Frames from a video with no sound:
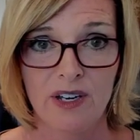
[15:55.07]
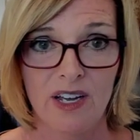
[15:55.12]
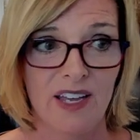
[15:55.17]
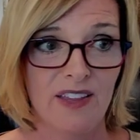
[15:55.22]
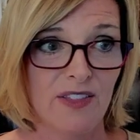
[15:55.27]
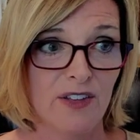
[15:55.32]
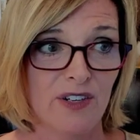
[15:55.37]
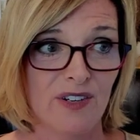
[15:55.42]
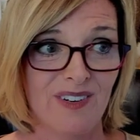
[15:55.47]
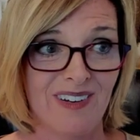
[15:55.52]

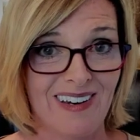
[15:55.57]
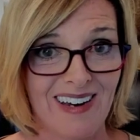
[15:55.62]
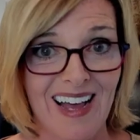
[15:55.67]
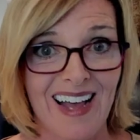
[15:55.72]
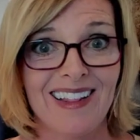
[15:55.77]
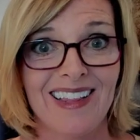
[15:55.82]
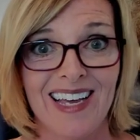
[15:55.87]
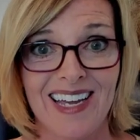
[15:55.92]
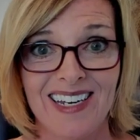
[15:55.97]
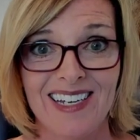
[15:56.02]
and they're
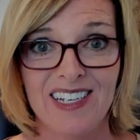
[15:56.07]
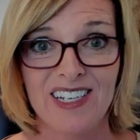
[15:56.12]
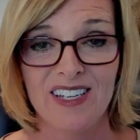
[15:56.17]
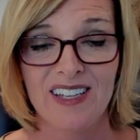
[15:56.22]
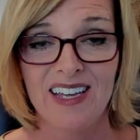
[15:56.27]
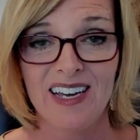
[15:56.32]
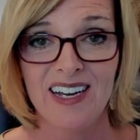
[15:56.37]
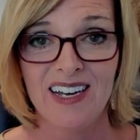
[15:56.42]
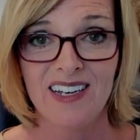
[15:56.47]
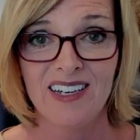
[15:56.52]
not that into
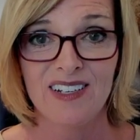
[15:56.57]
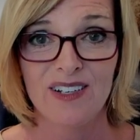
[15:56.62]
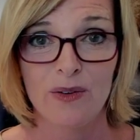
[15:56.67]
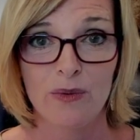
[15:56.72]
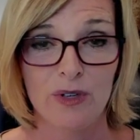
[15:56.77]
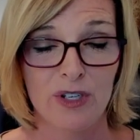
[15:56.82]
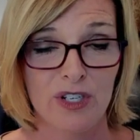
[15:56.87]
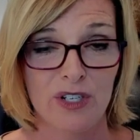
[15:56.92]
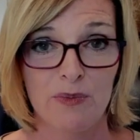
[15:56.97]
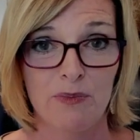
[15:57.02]
that,
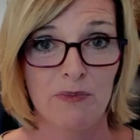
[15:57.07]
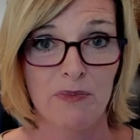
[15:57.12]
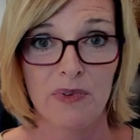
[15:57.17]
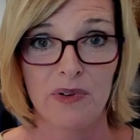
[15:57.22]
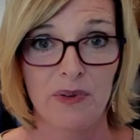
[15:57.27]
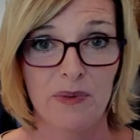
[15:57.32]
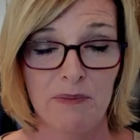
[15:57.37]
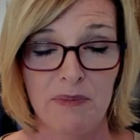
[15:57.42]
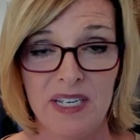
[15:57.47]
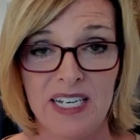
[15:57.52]
which
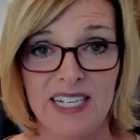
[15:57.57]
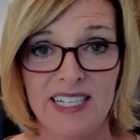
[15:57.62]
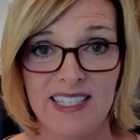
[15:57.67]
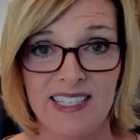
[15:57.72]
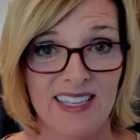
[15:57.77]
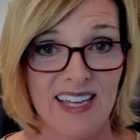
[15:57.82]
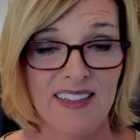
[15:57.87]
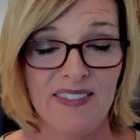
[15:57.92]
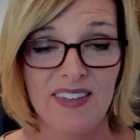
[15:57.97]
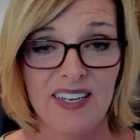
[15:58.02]
means
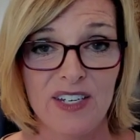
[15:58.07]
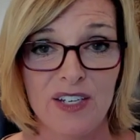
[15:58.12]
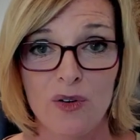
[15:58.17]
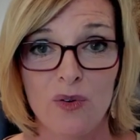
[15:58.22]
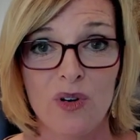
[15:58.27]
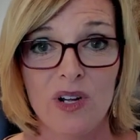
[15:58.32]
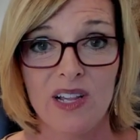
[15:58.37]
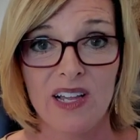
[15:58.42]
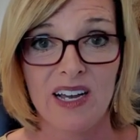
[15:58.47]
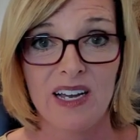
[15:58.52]
then they
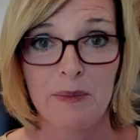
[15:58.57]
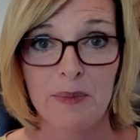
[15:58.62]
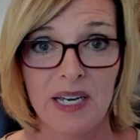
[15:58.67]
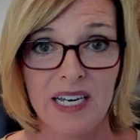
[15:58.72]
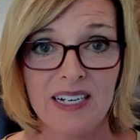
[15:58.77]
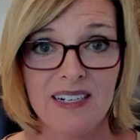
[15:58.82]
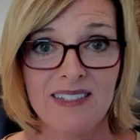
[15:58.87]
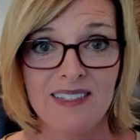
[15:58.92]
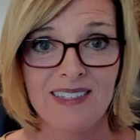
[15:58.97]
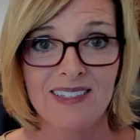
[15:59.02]
don't
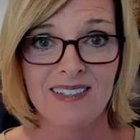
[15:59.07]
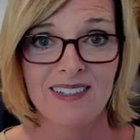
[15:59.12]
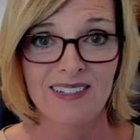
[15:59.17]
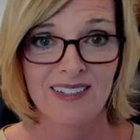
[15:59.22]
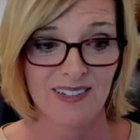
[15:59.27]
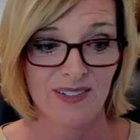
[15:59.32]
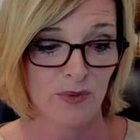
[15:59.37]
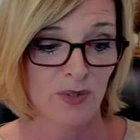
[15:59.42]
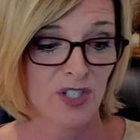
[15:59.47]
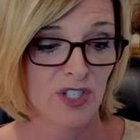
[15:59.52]
climax,
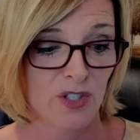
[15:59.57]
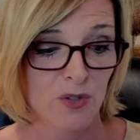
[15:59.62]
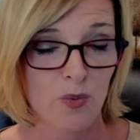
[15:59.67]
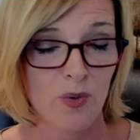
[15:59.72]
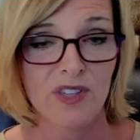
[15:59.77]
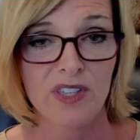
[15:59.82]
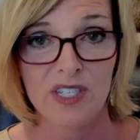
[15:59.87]
which is what